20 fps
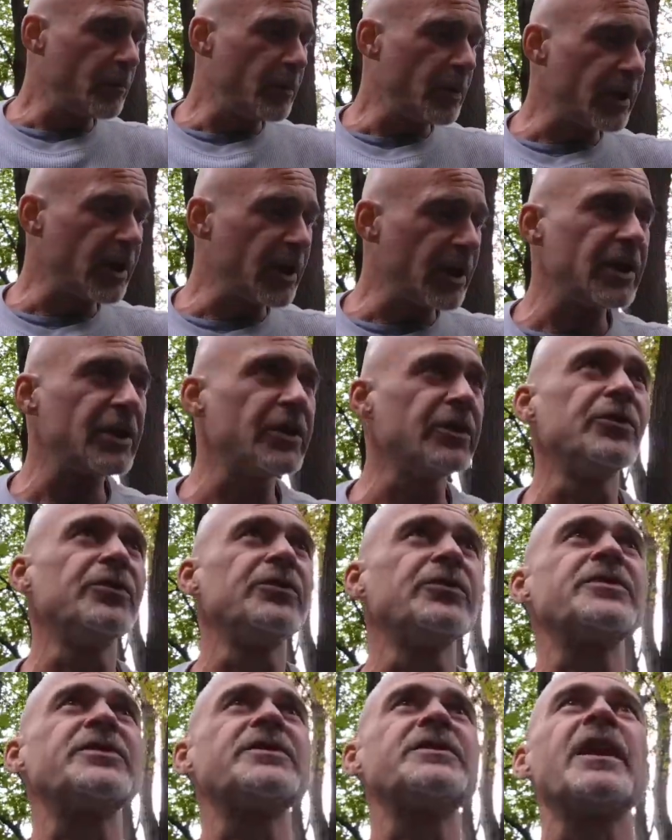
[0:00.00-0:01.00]
big
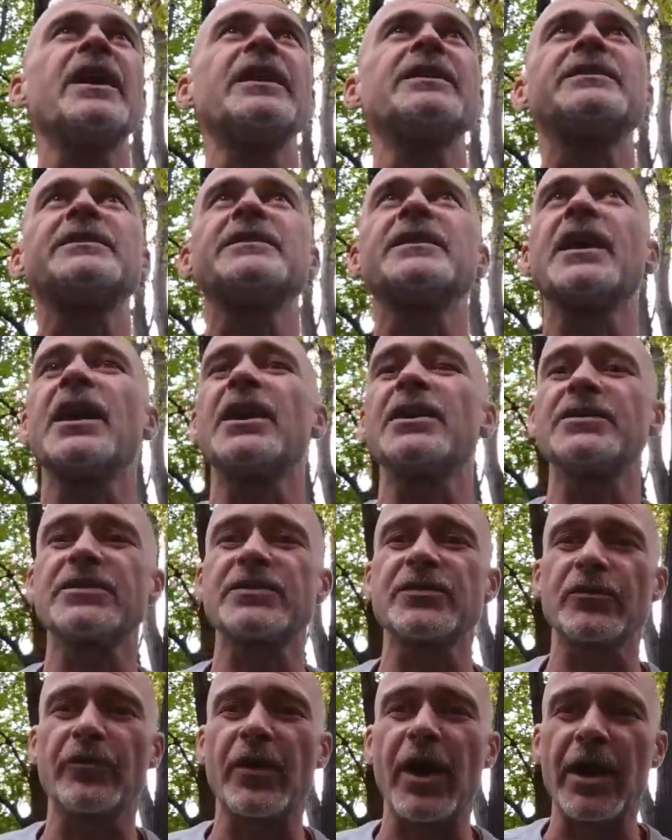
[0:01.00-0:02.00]
hills that
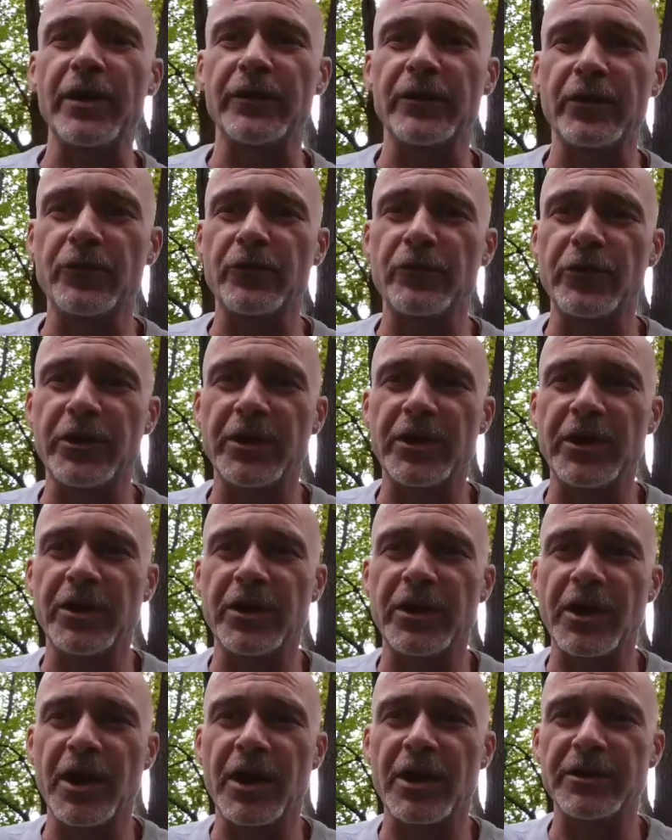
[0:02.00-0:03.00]
surround the creek.
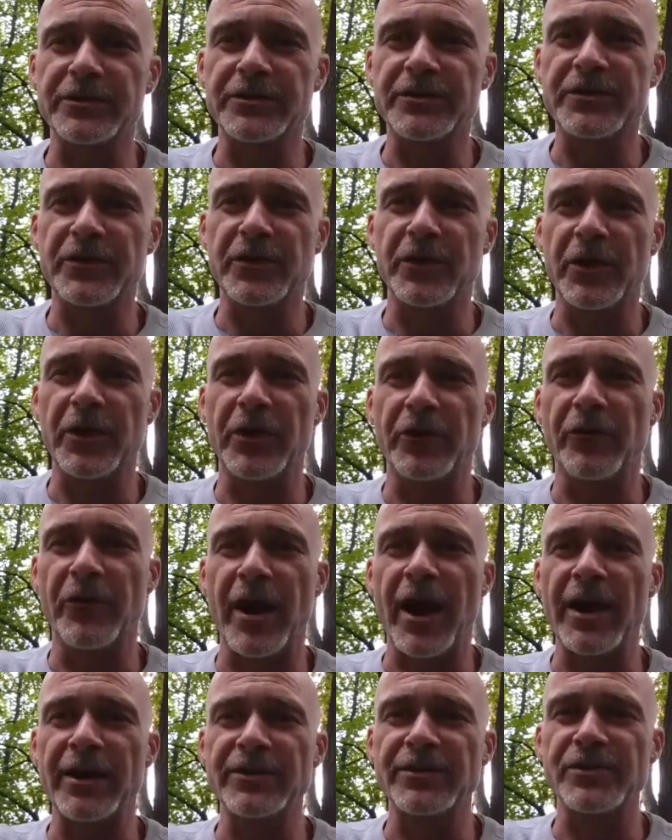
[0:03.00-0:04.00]
I'll turn it
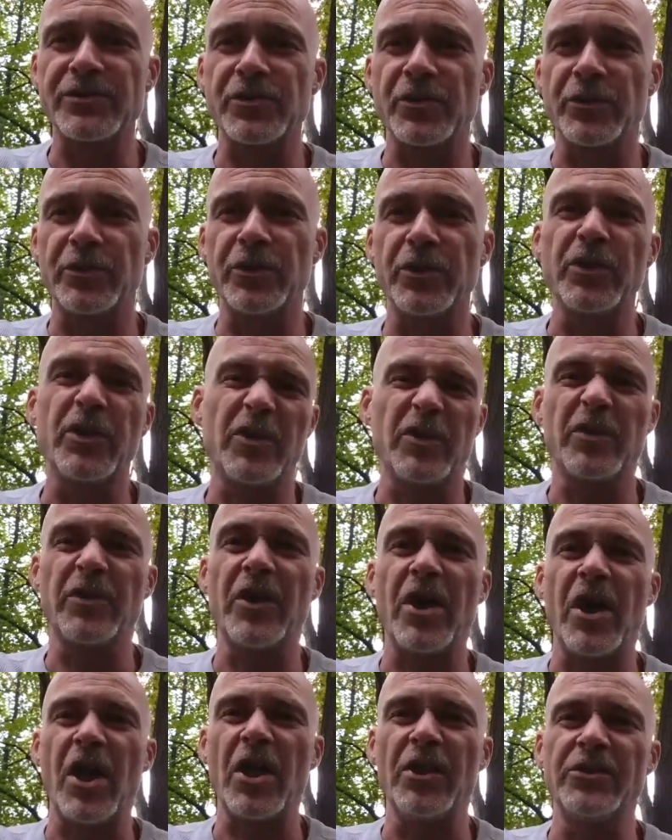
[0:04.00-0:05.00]
around and show you
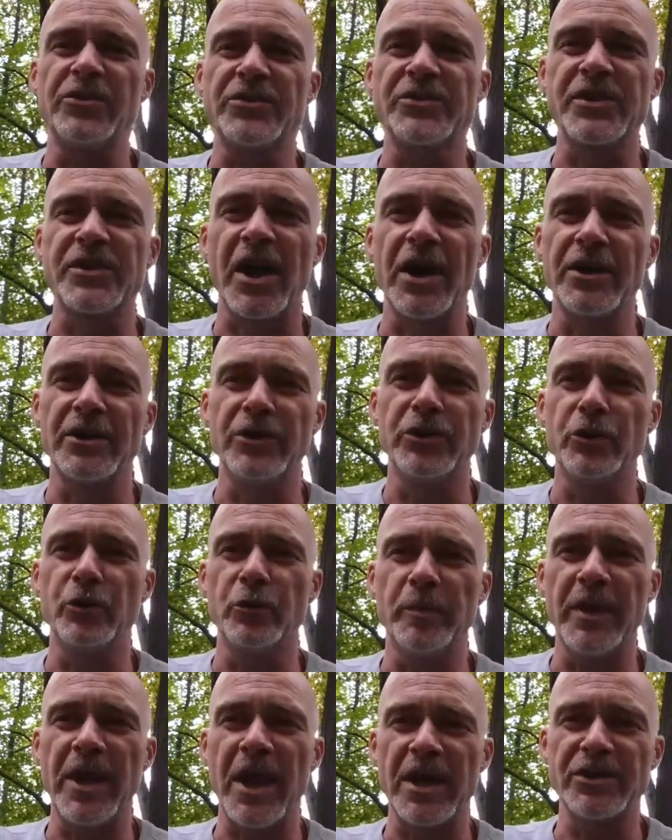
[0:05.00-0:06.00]
the other side of you,
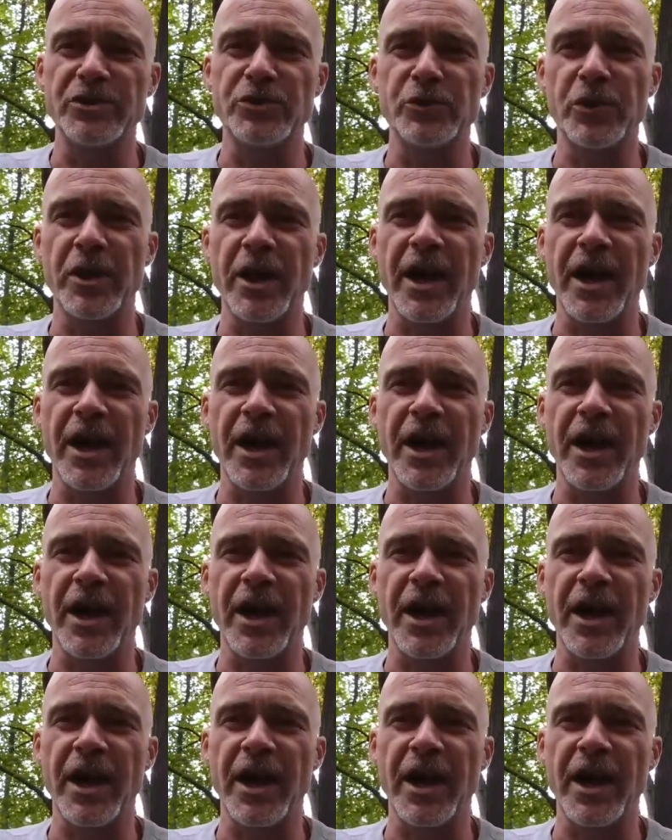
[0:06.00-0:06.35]
behind you